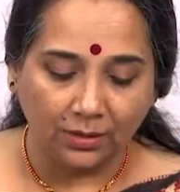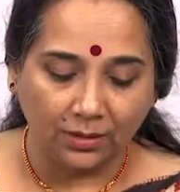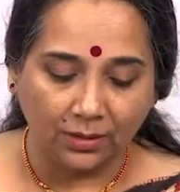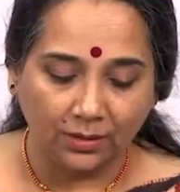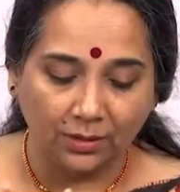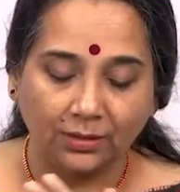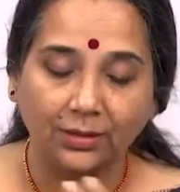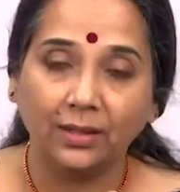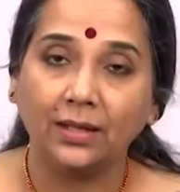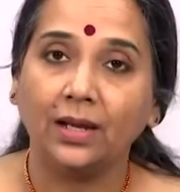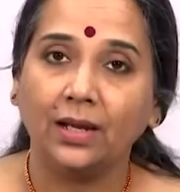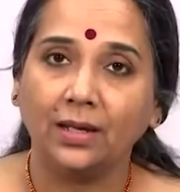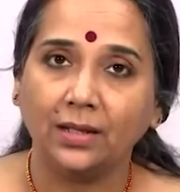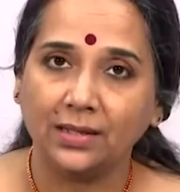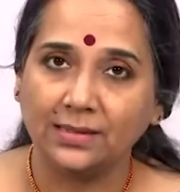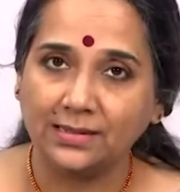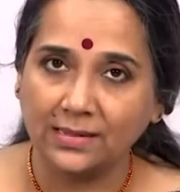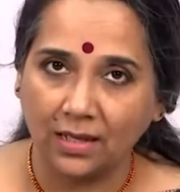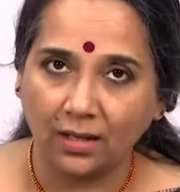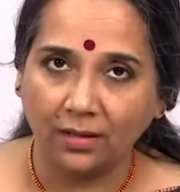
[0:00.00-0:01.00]
uh, the
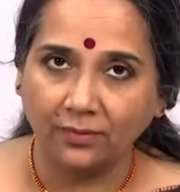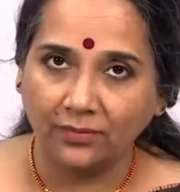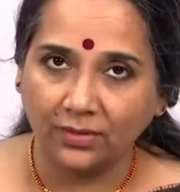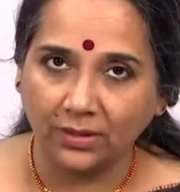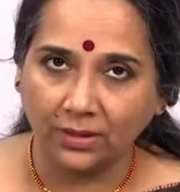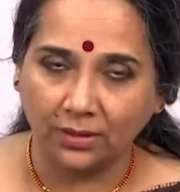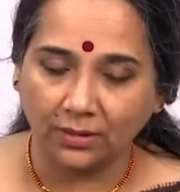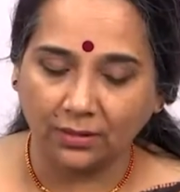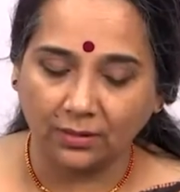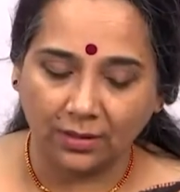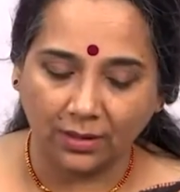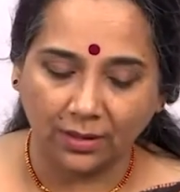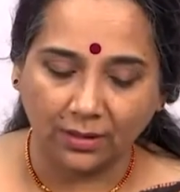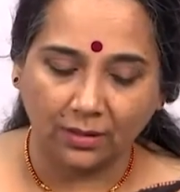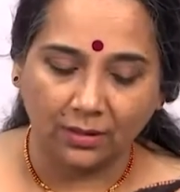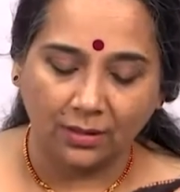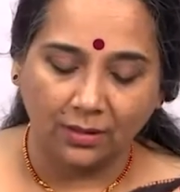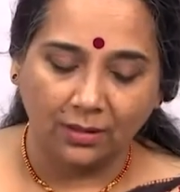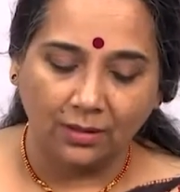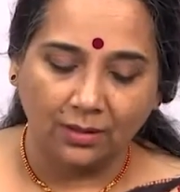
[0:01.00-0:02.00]
raga Savani, like
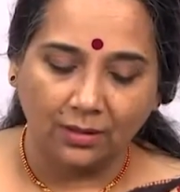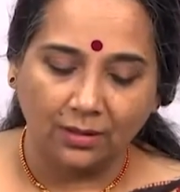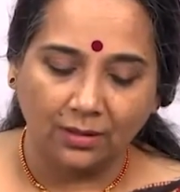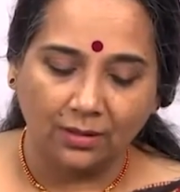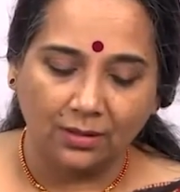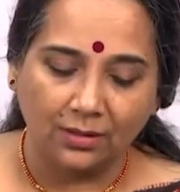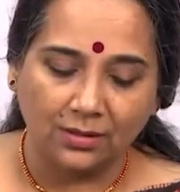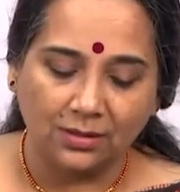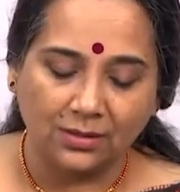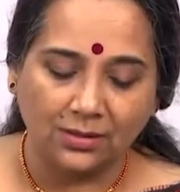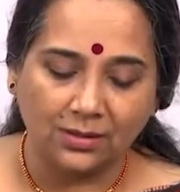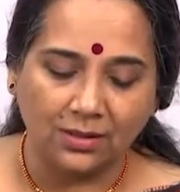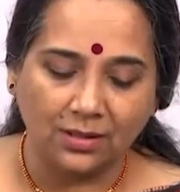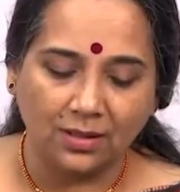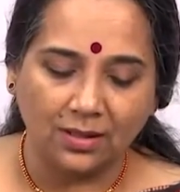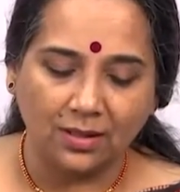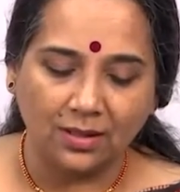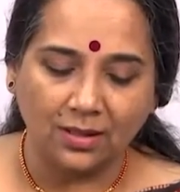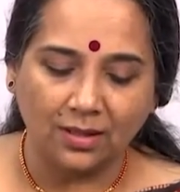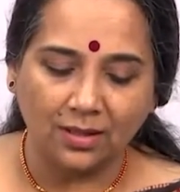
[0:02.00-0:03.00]

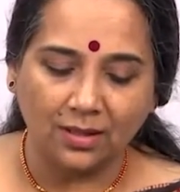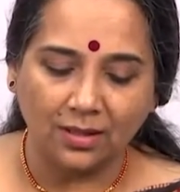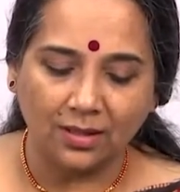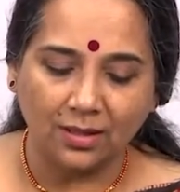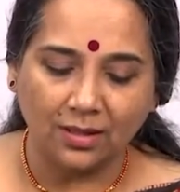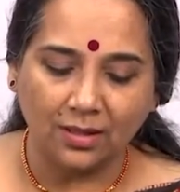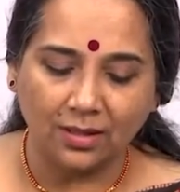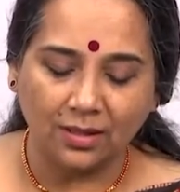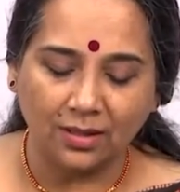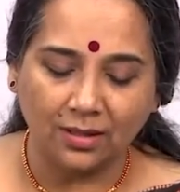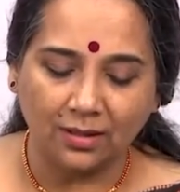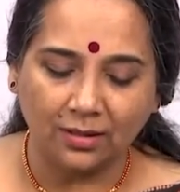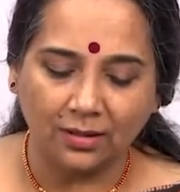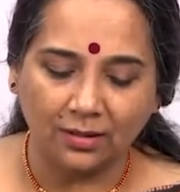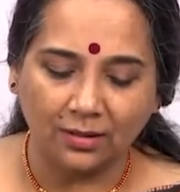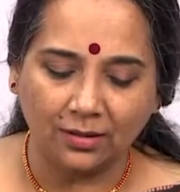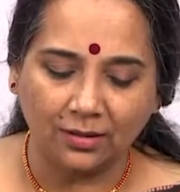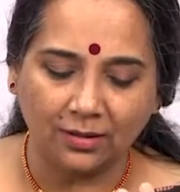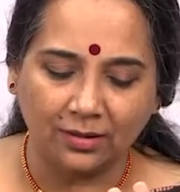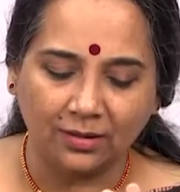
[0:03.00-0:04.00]

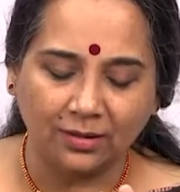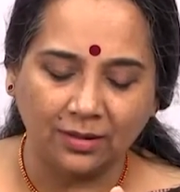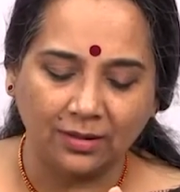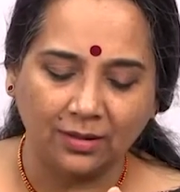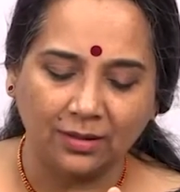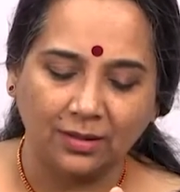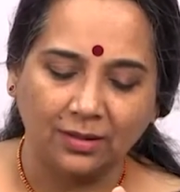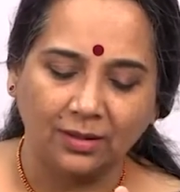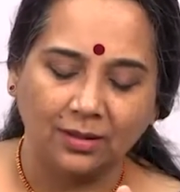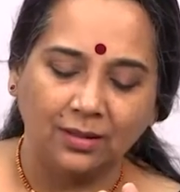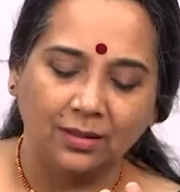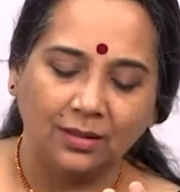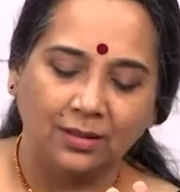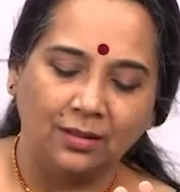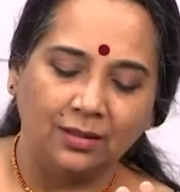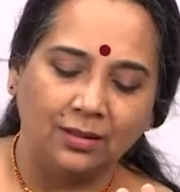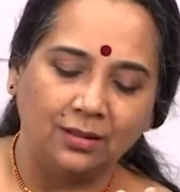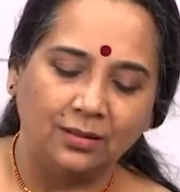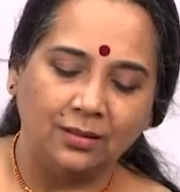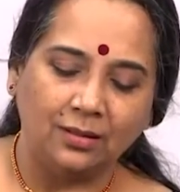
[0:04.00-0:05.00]
sa
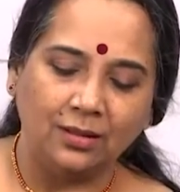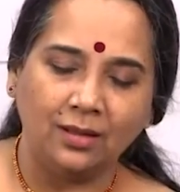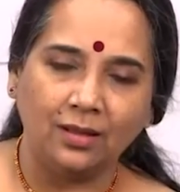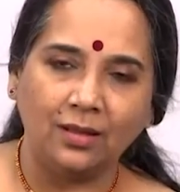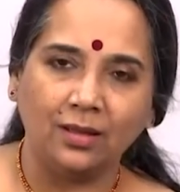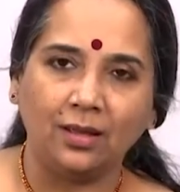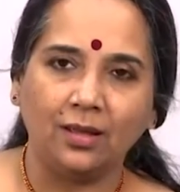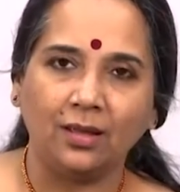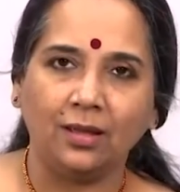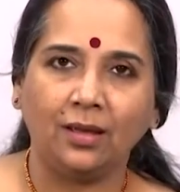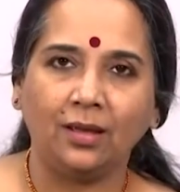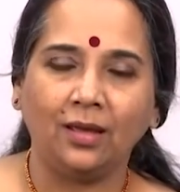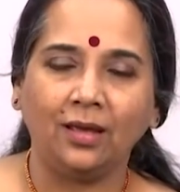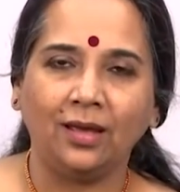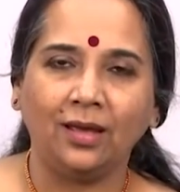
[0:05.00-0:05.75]
de